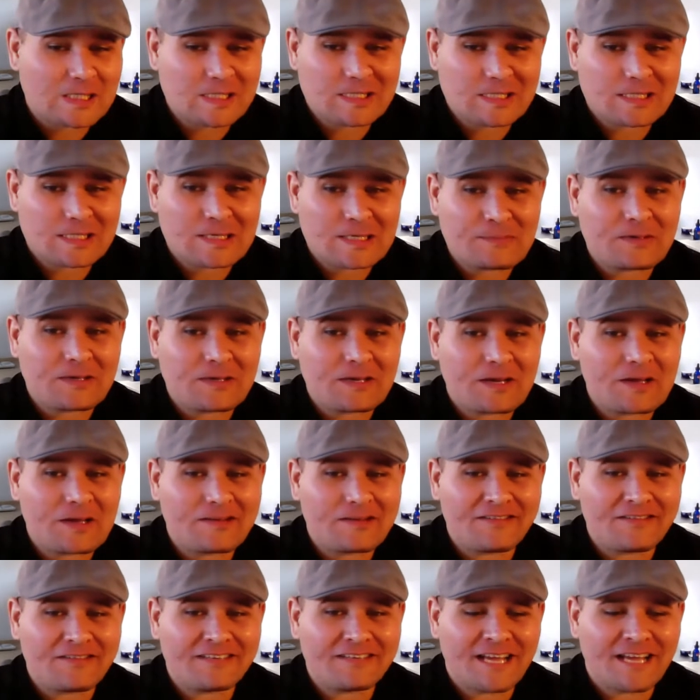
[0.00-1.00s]
sleep
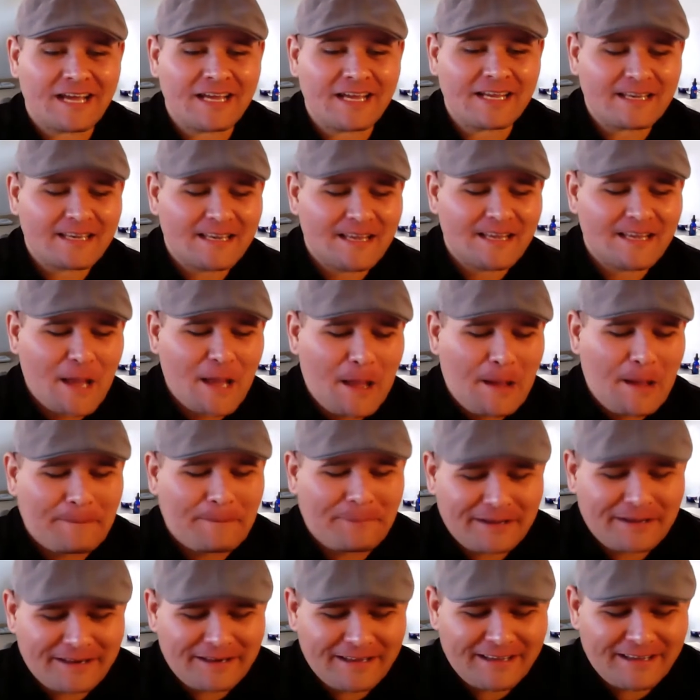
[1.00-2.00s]
together every night,
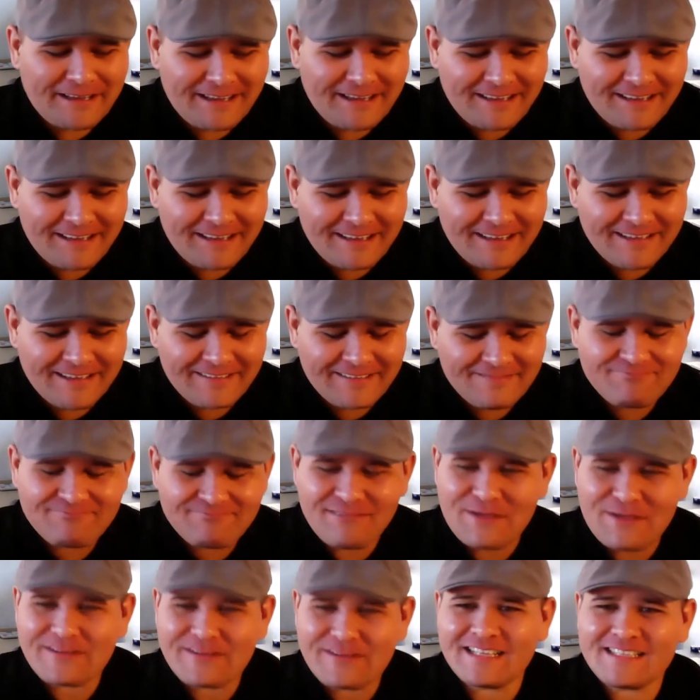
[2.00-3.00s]
but
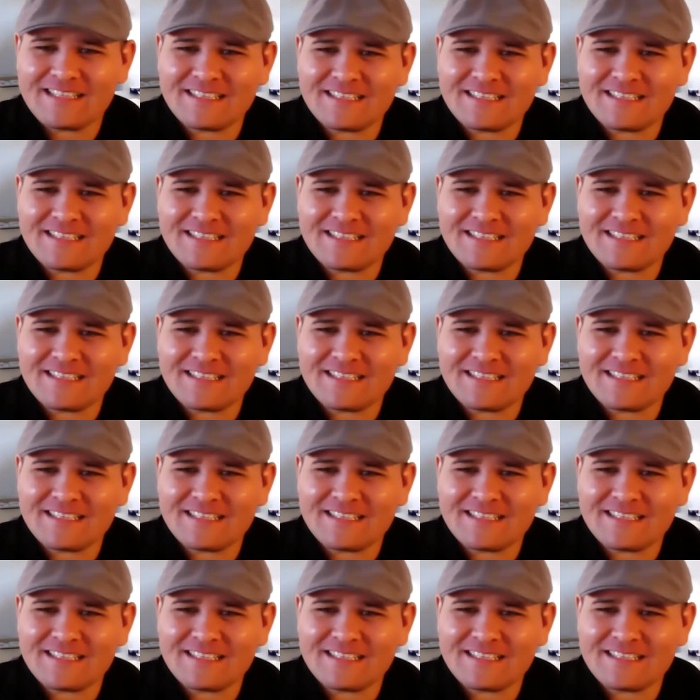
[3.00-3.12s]
maybe that's a